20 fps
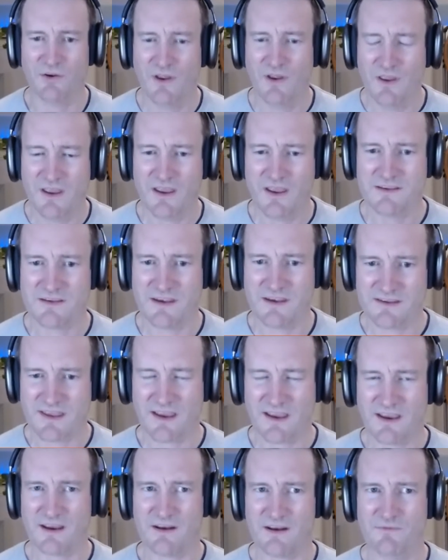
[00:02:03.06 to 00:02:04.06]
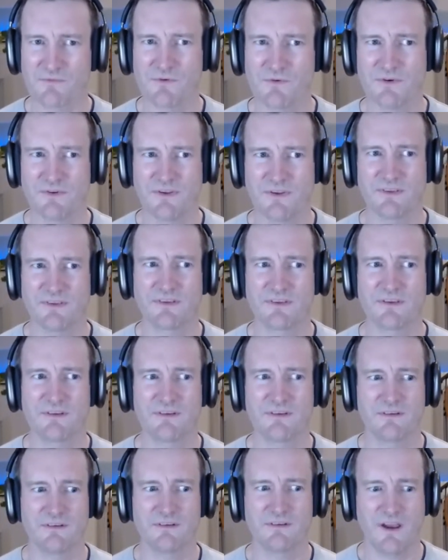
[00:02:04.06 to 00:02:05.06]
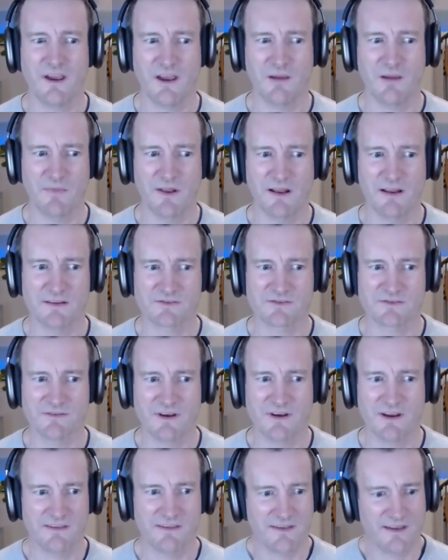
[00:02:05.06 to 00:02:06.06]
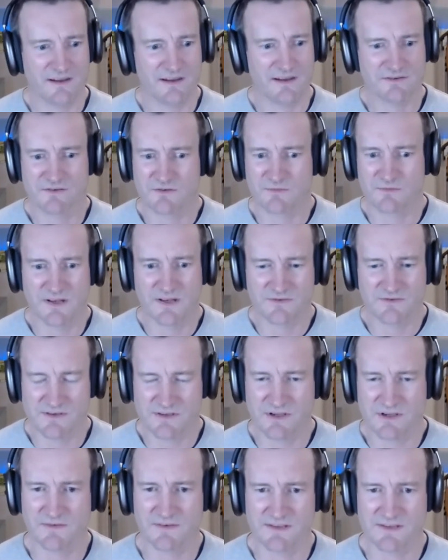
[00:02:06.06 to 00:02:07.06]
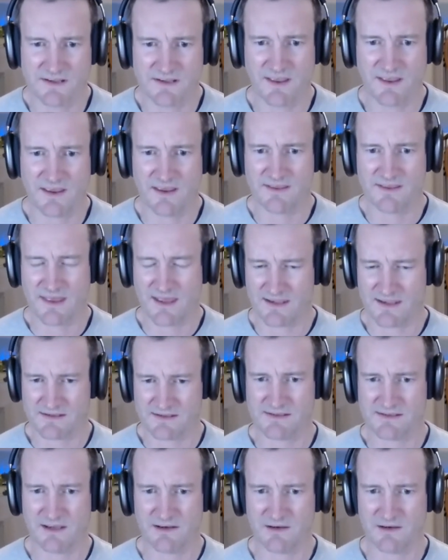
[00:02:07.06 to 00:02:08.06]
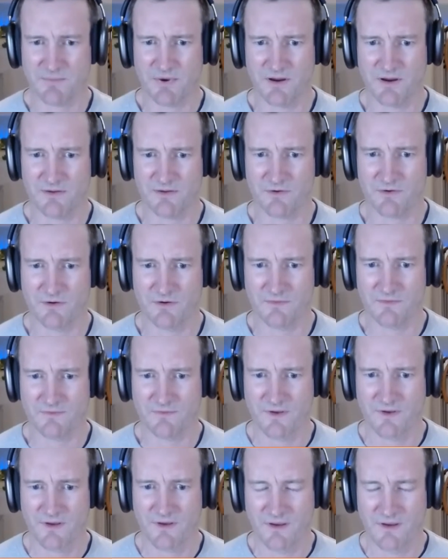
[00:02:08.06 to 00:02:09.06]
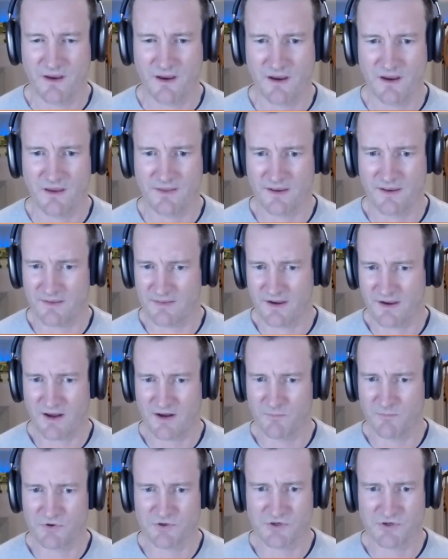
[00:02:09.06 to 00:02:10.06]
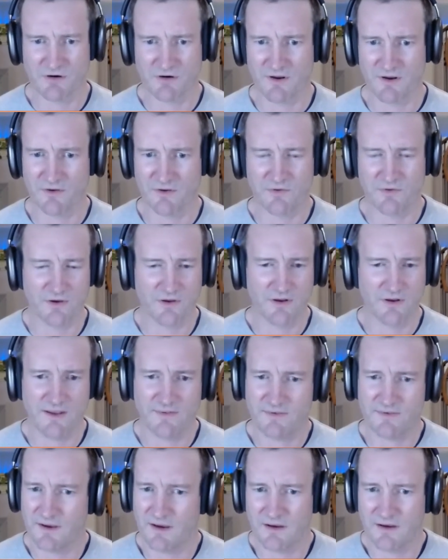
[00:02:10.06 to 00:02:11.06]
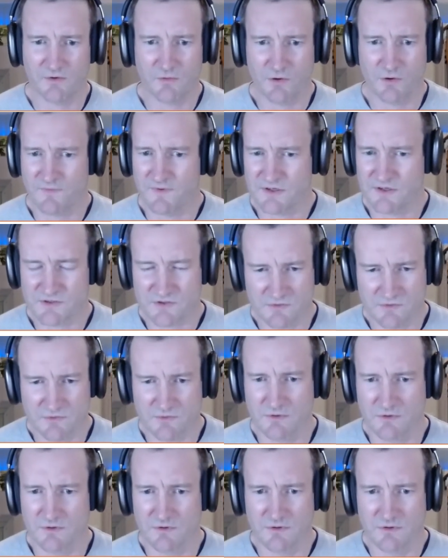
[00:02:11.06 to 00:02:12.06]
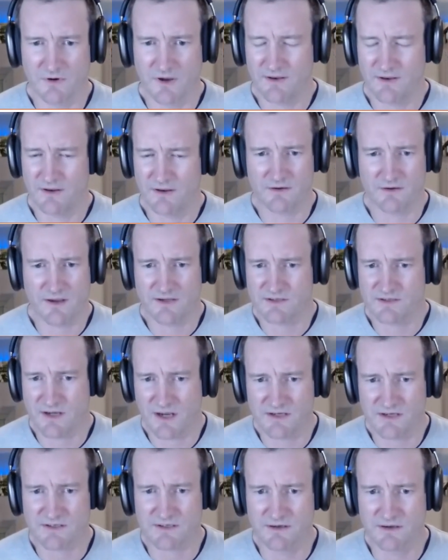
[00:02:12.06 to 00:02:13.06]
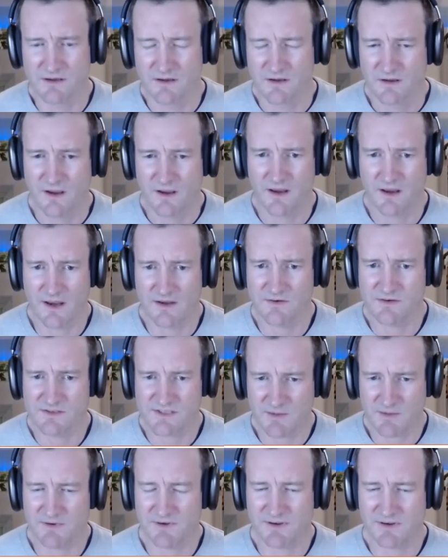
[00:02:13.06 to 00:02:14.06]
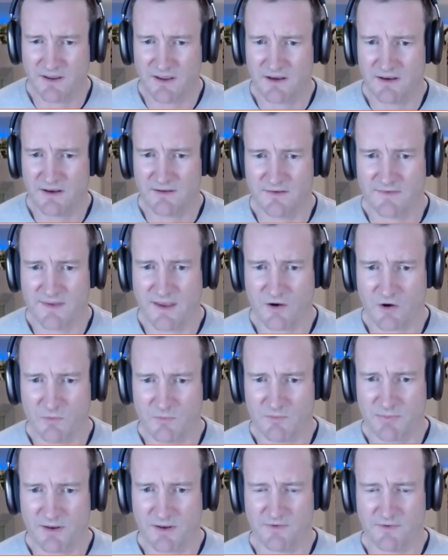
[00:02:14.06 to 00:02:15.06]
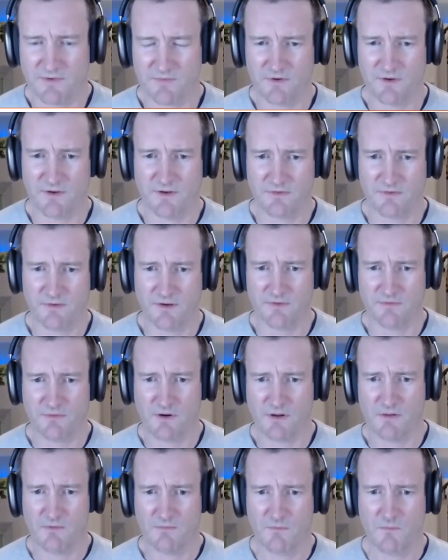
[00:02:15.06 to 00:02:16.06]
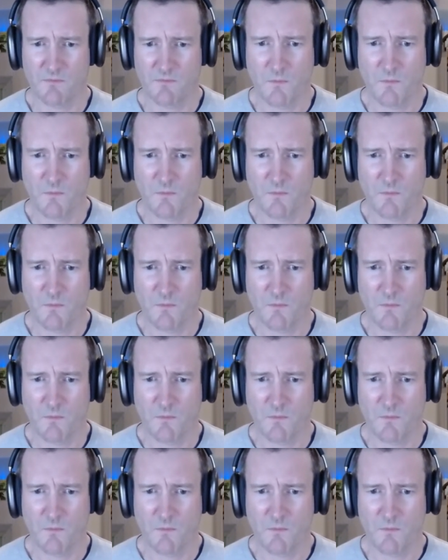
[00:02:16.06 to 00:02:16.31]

So is that kind of route into military intelligence or military service? That's the standard part of the kind of maturing? You turn 18 or you finish school or education, and you step into that. Is that commonplace for Israel?